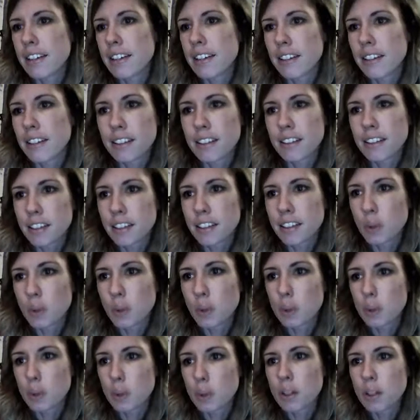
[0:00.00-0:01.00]
it and clicked
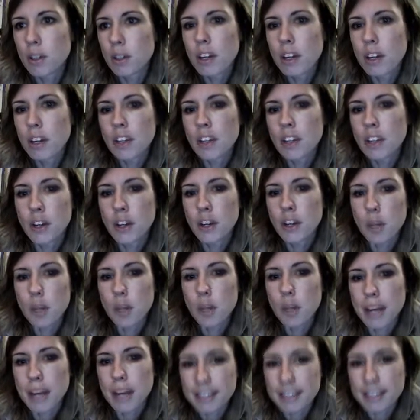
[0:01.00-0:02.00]
normal. And I go
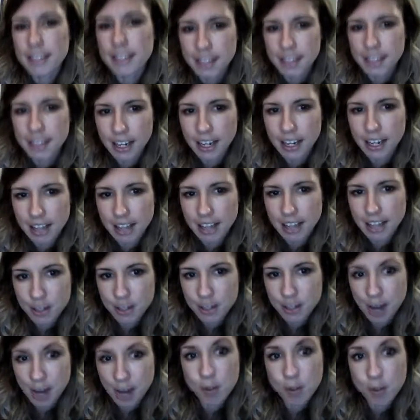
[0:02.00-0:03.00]
back and select that
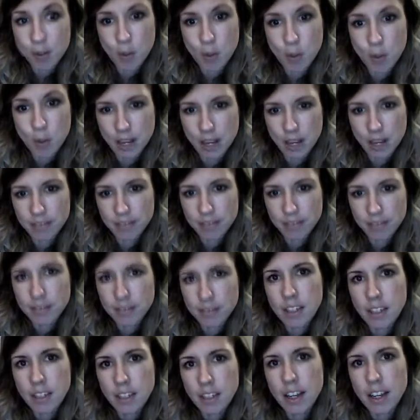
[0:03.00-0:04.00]
chapter 1
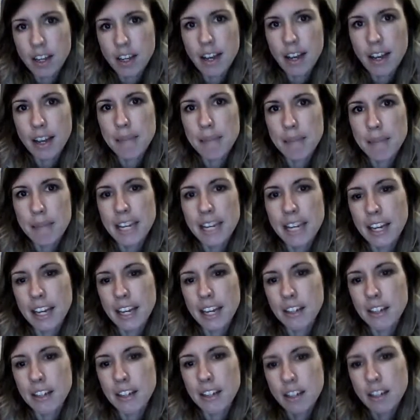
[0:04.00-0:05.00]
and make it
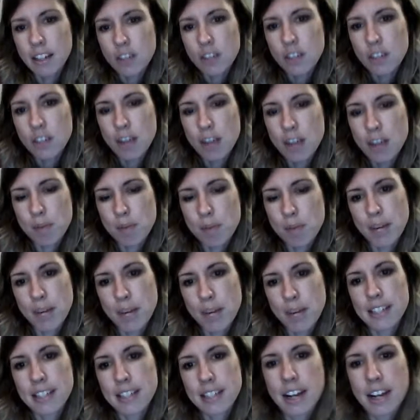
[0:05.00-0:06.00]
chapter break
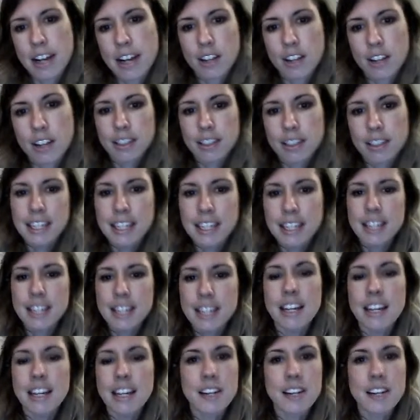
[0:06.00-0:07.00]
style.
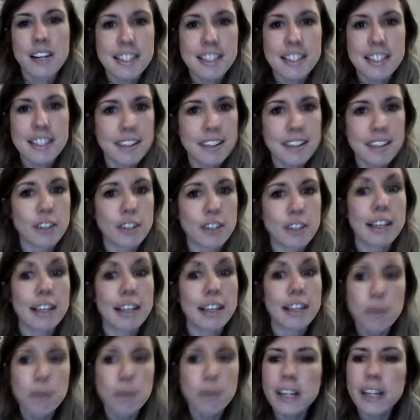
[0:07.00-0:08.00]
Now it is centered, like
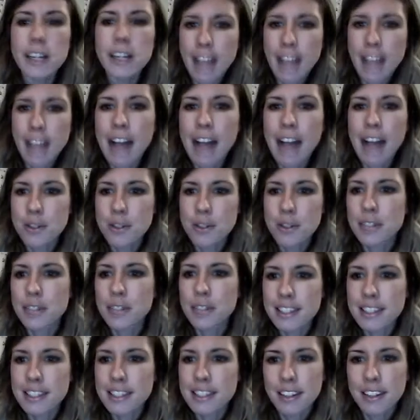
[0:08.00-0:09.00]
really actually
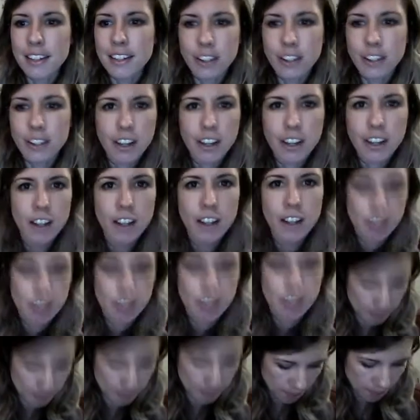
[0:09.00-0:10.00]
centered.
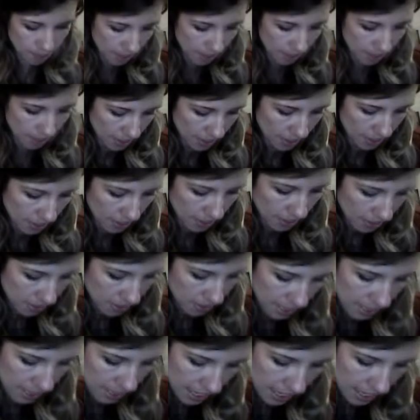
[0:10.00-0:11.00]
The
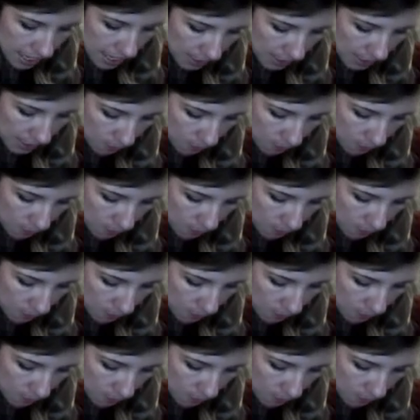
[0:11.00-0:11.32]
next